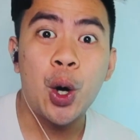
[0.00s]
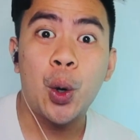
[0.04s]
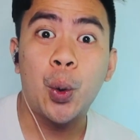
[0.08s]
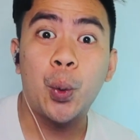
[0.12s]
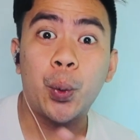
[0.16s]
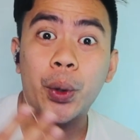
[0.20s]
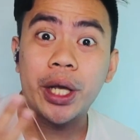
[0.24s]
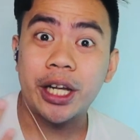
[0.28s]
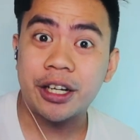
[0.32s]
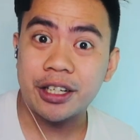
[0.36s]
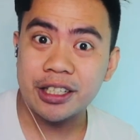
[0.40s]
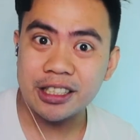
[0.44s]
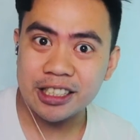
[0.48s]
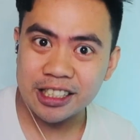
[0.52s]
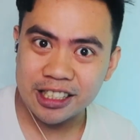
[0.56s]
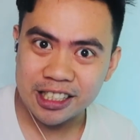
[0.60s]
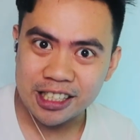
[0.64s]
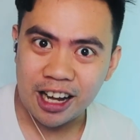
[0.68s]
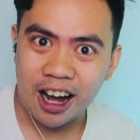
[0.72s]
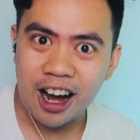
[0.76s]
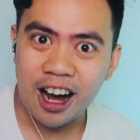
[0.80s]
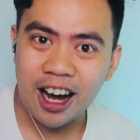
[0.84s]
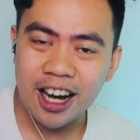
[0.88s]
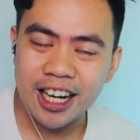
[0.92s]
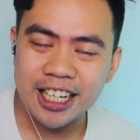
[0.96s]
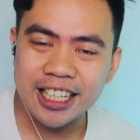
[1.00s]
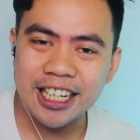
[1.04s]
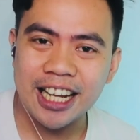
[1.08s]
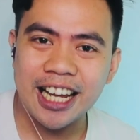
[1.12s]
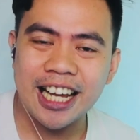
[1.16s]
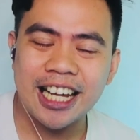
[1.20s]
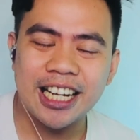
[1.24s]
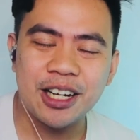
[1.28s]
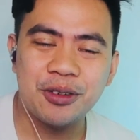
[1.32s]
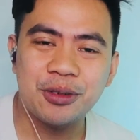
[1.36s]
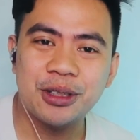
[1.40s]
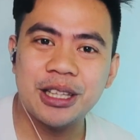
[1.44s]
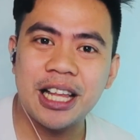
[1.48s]
We're done.
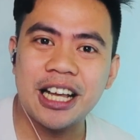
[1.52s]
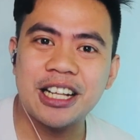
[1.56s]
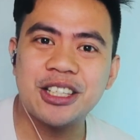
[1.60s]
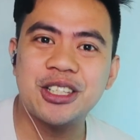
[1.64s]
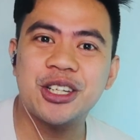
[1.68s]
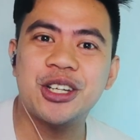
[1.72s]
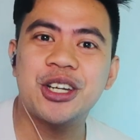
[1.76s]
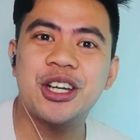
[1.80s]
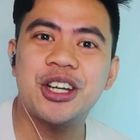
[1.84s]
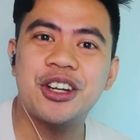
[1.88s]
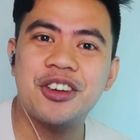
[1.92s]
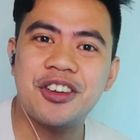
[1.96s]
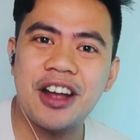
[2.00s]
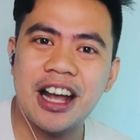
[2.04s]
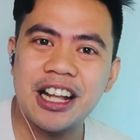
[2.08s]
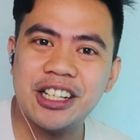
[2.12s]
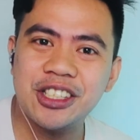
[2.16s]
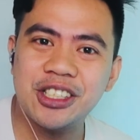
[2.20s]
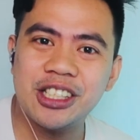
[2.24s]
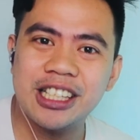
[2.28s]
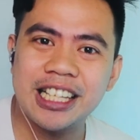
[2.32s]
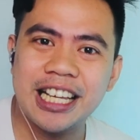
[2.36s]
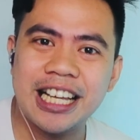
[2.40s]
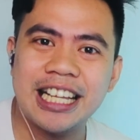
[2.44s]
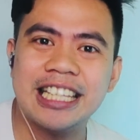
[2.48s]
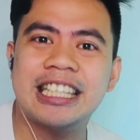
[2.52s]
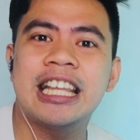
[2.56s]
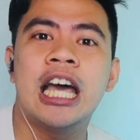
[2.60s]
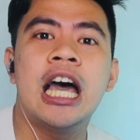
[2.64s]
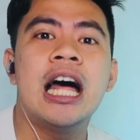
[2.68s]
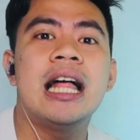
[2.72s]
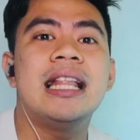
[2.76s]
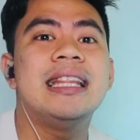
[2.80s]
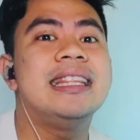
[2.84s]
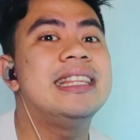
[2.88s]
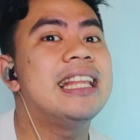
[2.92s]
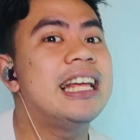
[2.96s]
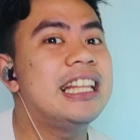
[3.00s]
And I would like to congratulate
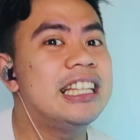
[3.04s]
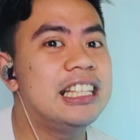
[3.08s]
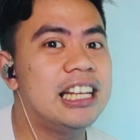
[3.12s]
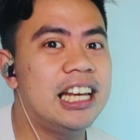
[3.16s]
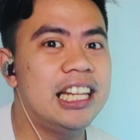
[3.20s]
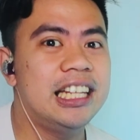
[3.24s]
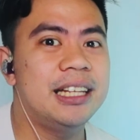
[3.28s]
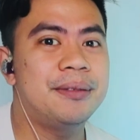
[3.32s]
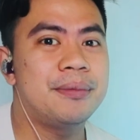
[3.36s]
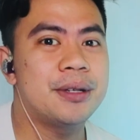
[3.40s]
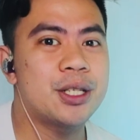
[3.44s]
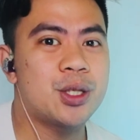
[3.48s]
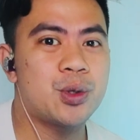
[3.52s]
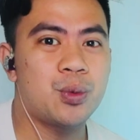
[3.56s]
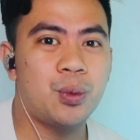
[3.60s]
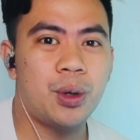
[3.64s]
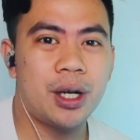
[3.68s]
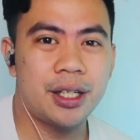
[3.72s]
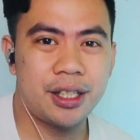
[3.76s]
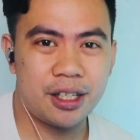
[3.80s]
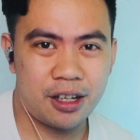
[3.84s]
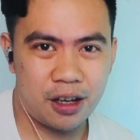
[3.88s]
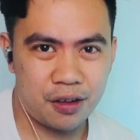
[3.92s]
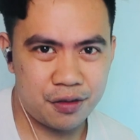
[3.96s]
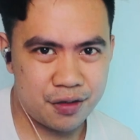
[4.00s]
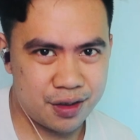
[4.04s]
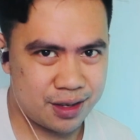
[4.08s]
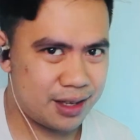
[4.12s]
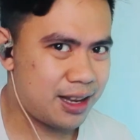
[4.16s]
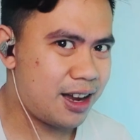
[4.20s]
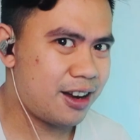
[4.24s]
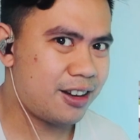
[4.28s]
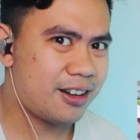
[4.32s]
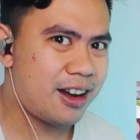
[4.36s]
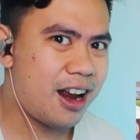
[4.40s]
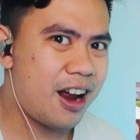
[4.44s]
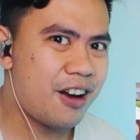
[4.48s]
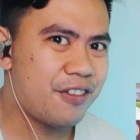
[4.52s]
Lalela Maswani of
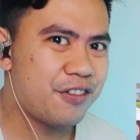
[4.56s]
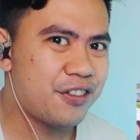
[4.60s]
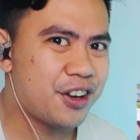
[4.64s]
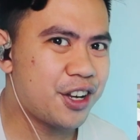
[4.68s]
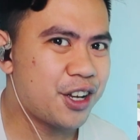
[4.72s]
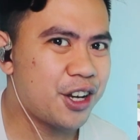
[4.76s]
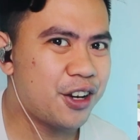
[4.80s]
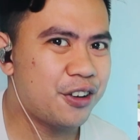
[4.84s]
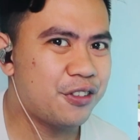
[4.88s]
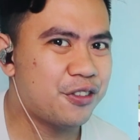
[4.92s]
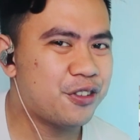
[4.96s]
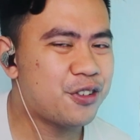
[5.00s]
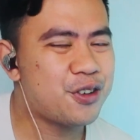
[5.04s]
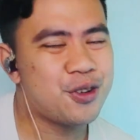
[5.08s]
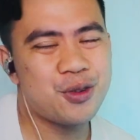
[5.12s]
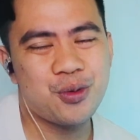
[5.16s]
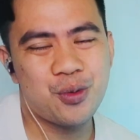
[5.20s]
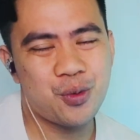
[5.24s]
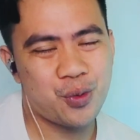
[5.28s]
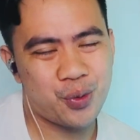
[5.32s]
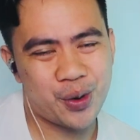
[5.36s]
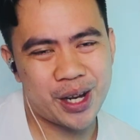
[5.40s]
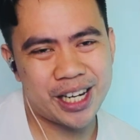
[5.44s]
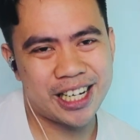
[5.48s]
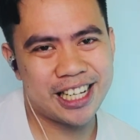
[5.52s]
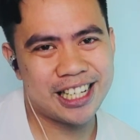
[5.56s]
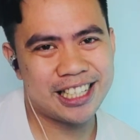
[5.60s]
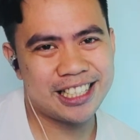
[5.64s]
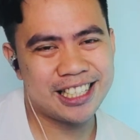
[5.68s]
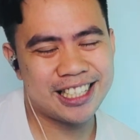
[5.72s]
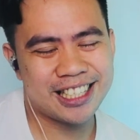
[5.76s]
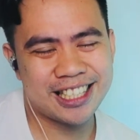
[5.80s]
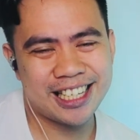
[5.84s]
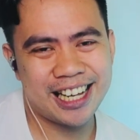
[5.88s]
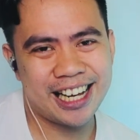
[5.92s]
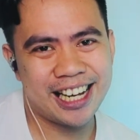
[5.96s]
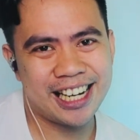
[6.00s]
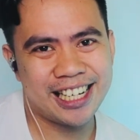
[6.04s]
South Africa for winning the
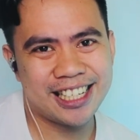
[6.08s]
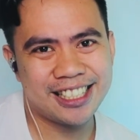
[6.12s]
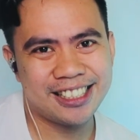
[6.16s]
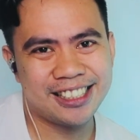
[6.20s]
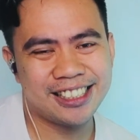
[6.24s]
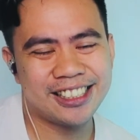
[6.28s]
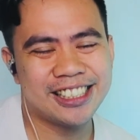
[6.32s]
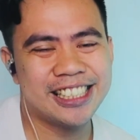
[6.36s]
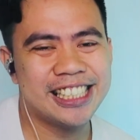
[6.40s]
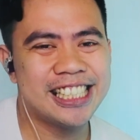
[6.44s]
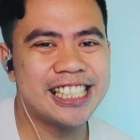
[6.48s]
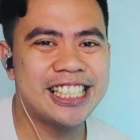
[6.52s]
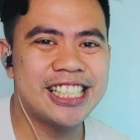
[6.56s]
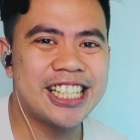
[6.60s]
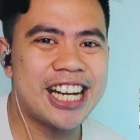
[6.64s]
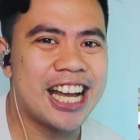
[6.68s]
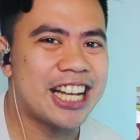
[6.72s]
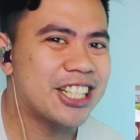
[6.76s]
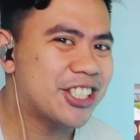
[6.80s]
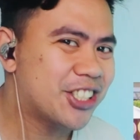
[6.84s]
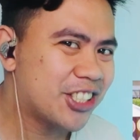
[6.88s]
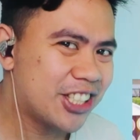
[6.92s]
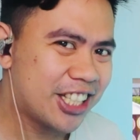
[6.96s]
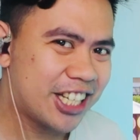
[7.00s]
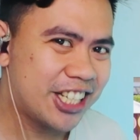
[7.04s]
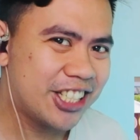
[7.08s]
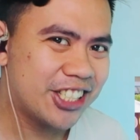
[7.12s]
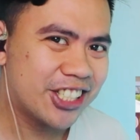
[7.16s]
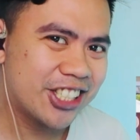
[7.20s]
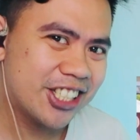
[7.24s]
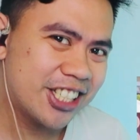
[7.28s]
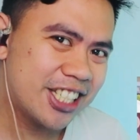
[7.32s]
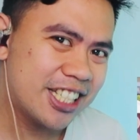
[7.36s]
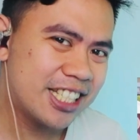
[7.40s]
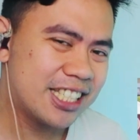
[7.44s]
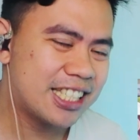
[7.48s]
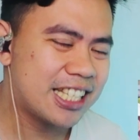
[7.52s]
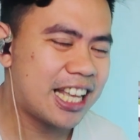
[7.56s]
title.
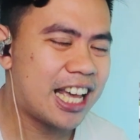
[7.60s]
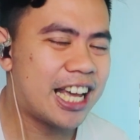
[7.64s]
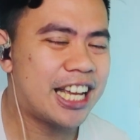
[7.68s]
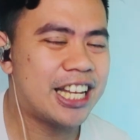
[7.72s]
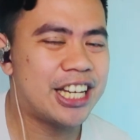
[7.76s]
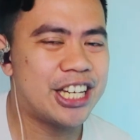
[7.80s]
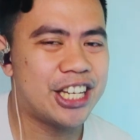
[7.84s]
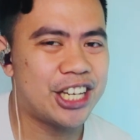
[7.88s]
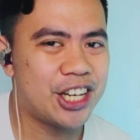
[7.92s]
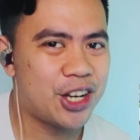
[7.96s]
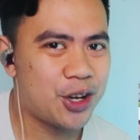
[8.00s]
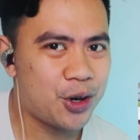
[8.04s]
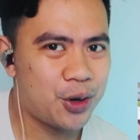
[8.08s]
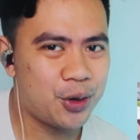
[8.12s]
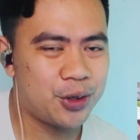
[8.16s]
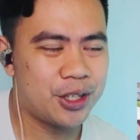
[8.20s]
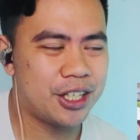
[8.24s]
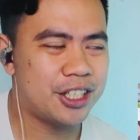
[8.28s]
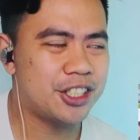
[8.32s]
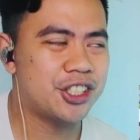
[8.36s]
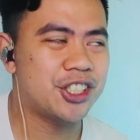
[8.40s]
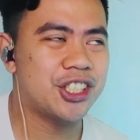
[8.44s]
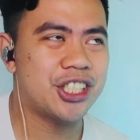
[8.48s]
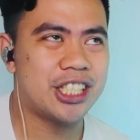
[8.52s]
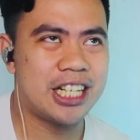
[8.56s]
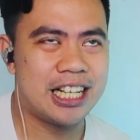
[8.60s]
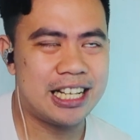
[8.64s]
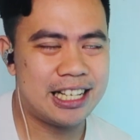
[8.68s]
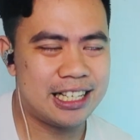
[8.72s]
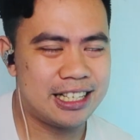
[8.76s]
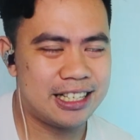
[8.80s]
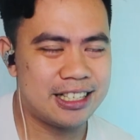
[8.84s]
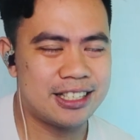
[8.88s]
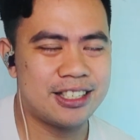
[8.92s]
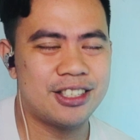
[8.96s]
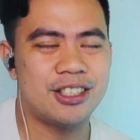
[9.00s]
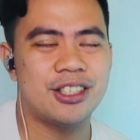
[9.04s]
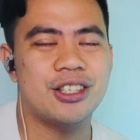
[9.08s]
Congratulations. I know that
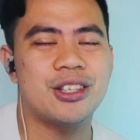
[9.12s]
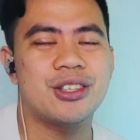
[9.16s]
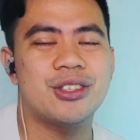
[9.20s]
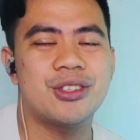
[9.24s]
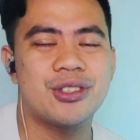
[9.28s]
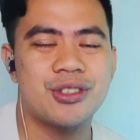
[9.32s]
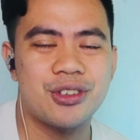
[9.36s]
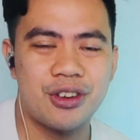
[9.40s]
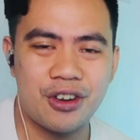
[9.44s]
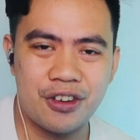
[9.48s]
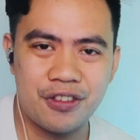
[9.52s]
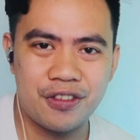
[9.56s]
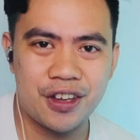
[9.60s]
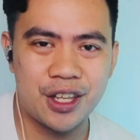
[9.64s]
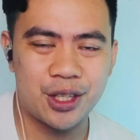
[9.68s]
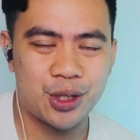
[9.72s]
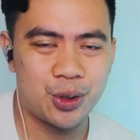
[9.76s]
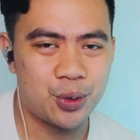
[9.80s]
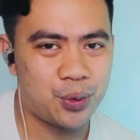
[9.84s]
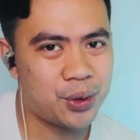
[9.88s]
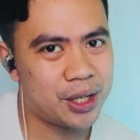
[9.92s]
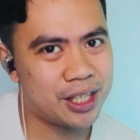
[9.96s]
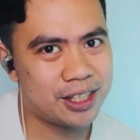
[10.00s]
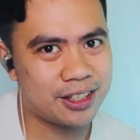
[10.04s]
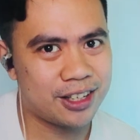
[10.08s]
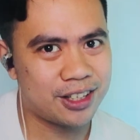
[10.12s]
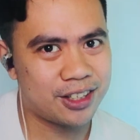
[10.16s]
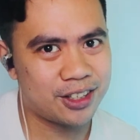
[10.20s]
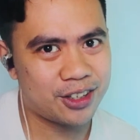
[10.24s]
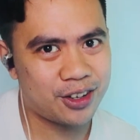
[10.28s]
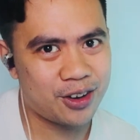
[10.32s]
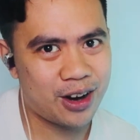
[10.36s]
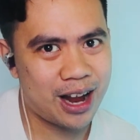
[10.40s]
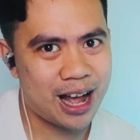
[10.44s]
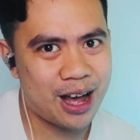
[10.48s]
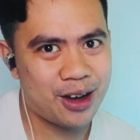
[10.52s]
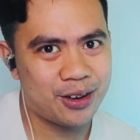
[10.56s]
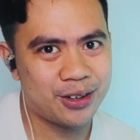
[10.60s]
she is deserving to win that
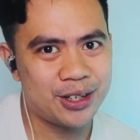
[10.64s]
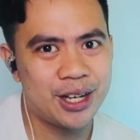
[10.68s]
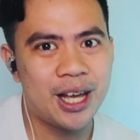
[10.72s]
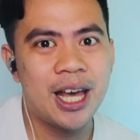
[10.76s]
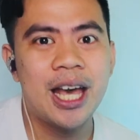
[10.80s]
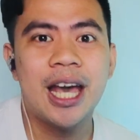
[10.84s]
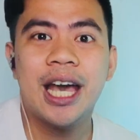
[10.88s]
crown.